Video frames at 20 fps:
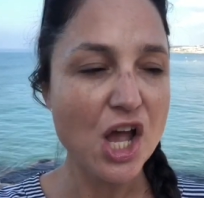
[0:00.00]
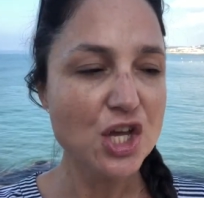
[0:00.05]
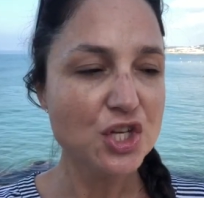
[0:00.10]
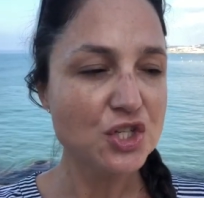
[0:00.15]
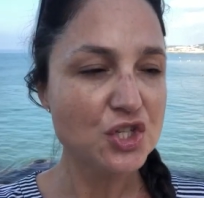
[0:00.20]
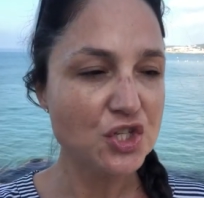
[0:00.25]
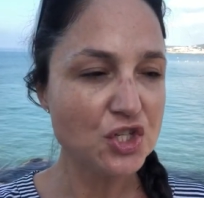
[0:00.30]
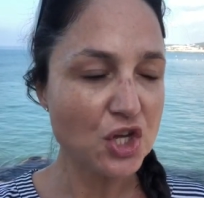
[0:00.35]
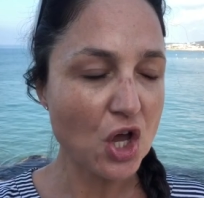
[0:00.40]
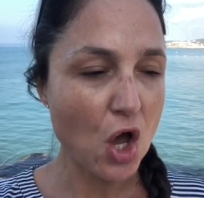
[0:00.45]

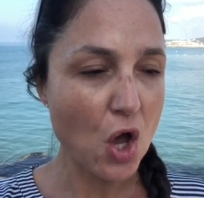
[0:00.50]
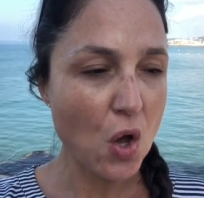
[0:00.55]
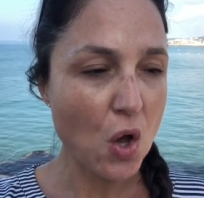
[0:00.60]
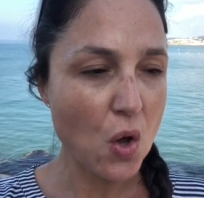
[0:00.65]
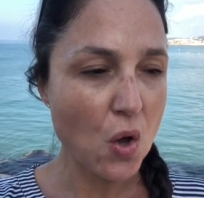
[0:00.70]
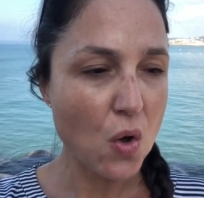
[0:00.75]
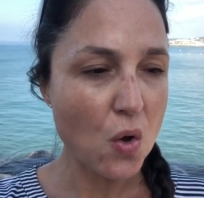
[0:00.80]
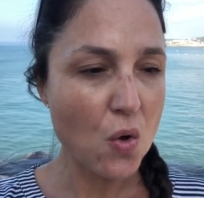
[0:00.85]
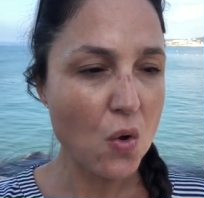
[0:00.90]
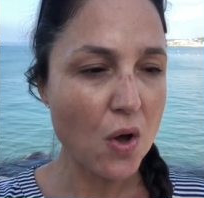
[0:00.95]

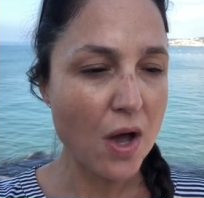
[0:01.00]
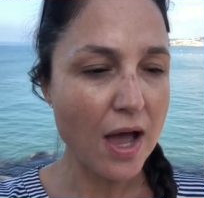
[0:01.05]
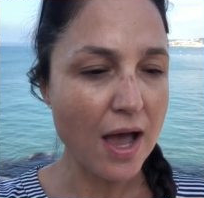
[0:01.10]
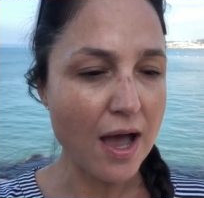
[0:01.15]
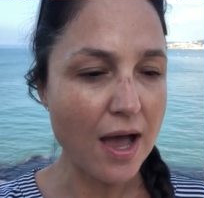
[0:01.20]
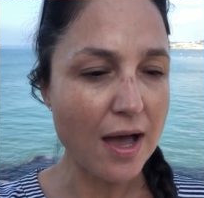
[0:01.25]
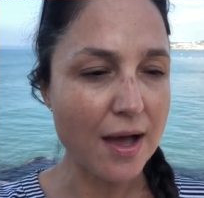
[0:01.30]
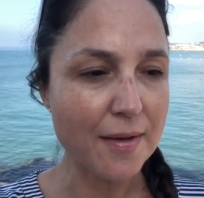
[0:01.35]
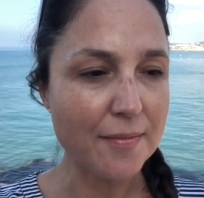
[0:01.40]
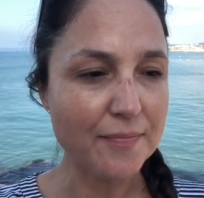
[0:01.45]
So
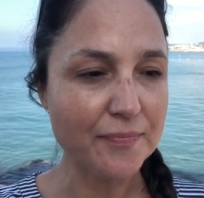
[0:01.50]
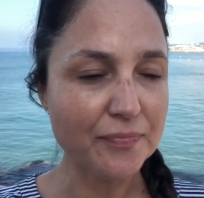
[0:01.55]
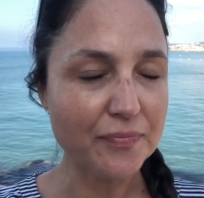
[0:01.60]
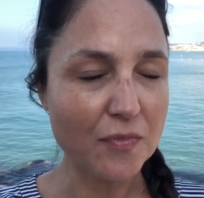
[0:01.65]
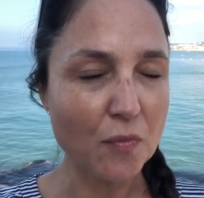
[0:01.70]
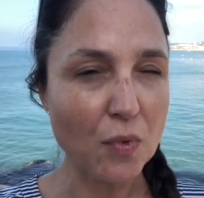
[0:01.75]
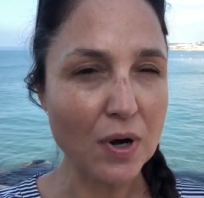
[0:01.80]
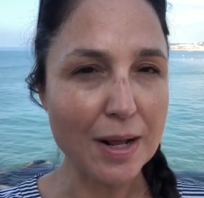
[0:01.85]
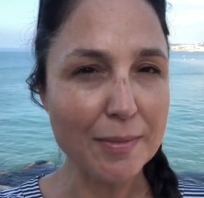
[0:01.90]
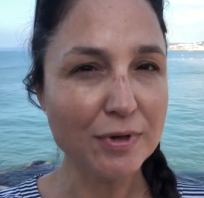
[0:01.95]

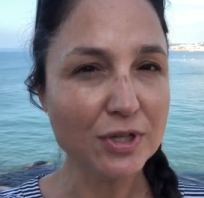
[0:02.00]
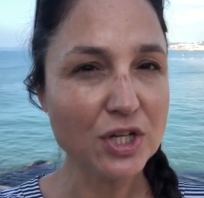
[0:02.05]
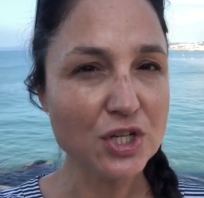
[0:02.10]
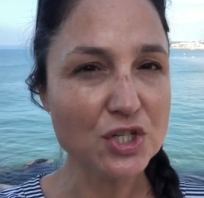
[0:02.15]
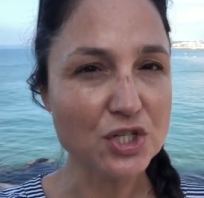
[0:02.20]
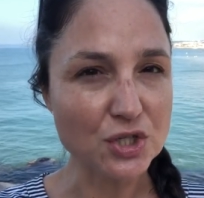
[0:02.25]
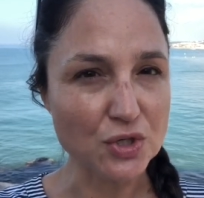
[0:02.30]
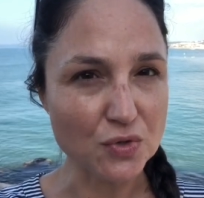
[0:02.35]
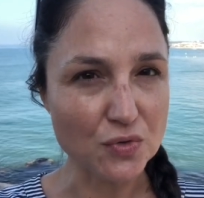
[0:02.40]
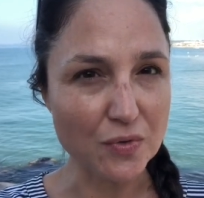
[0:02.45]
what I'm gonna
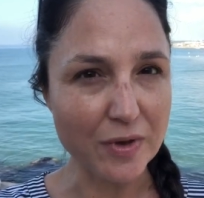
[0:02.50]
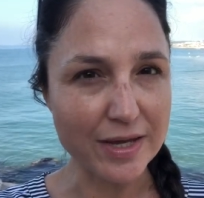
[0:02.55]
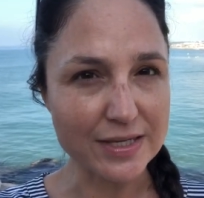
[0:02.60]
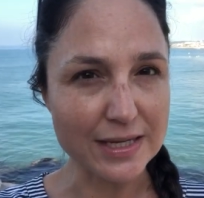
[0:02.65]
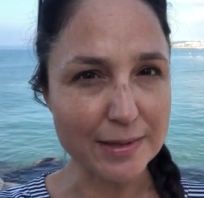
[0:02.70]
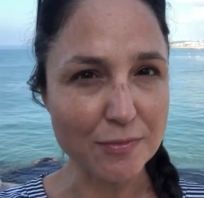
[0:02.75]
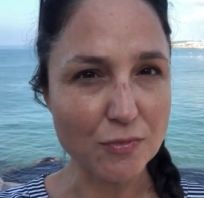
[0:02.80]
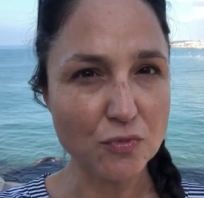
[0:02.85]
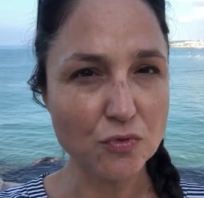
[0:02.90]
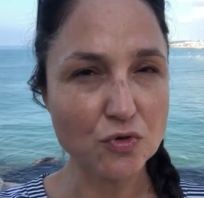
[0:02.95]
do is
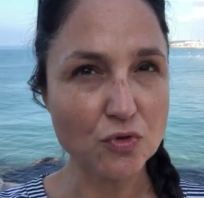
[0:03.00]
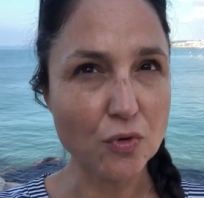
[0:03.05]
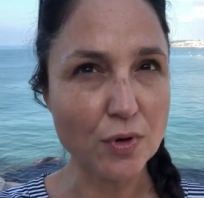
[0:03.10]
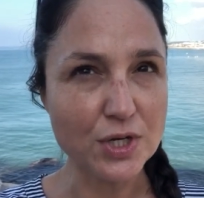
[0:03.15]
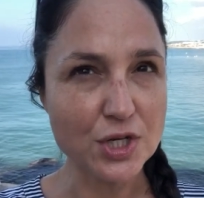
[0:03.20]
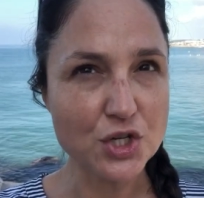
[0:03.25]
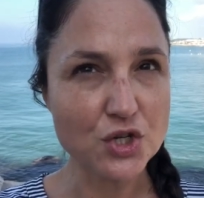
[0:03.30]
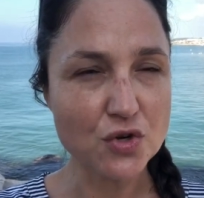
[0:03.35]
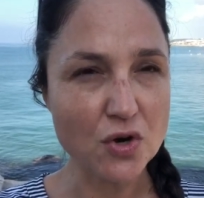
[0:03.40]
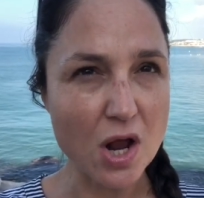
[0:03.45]
I'm going
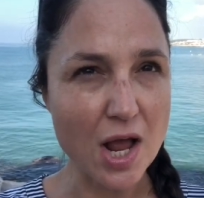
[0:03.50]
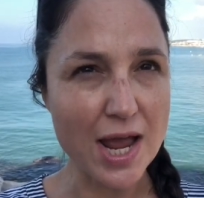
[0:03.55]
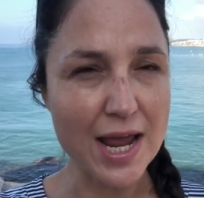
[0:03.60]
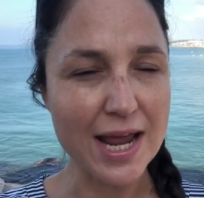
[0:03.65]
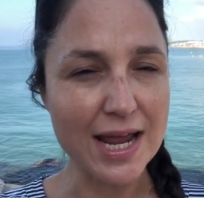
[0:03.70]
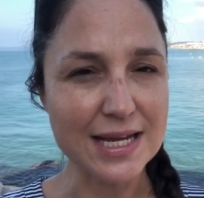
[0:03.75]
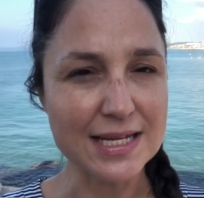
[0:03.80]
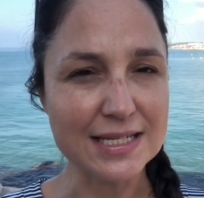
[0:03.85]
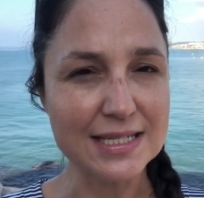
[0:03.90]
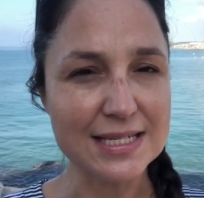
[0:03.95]
to try
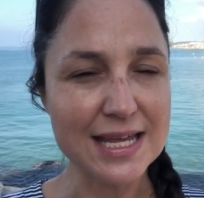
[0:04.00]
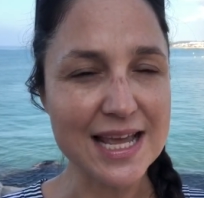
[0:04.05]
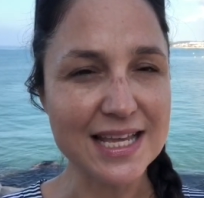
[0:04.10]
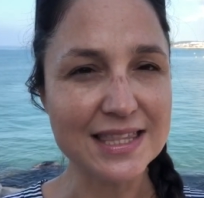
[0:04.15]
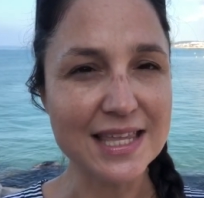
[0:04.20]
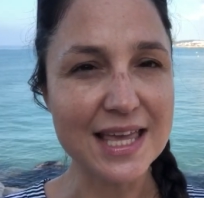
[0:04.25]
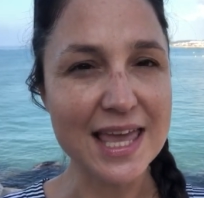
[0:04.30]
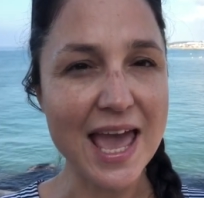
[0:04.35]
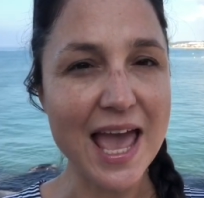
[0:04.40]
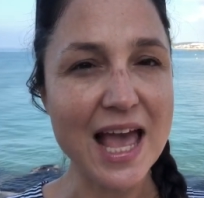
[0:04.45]
and take
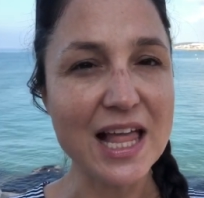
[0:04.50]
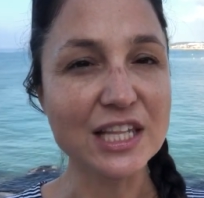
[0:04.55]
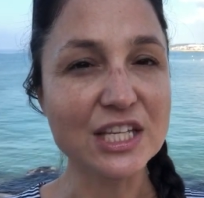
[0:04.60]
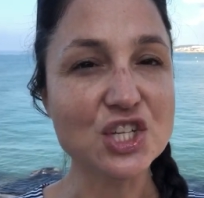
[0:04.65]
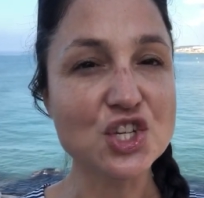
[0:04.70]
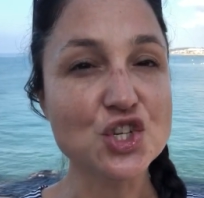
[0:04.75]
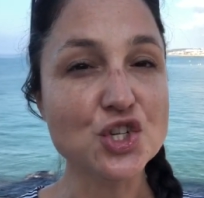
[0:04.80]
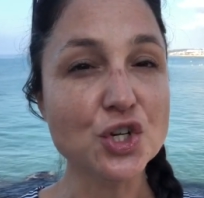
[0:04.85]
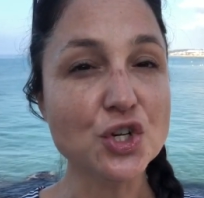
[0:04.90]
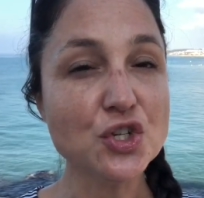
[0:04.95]
the Cali
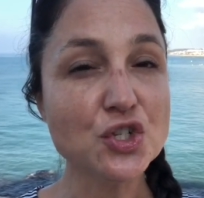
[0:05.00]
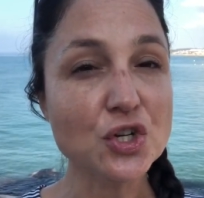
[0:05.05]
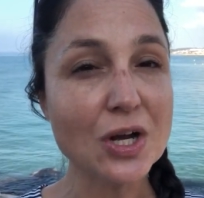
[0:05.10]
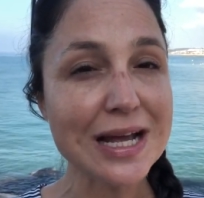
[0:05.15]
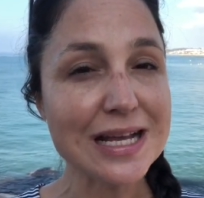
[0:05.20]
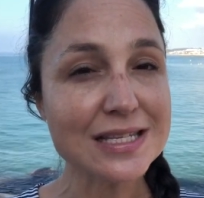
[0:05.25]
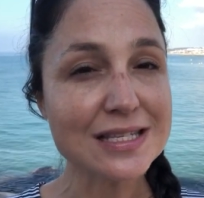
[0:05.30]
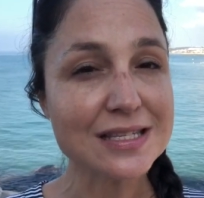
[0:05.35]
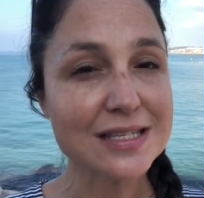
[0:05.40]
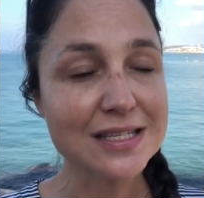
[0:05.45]
shirt
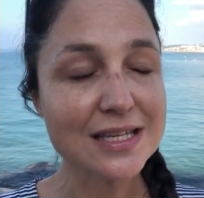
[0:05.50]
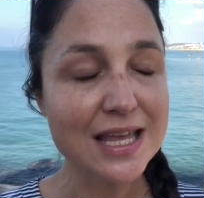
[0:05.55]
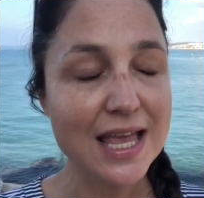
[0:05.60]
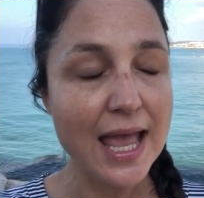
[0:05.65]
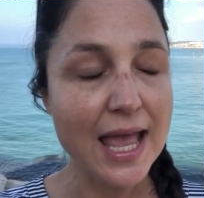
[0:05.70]
dress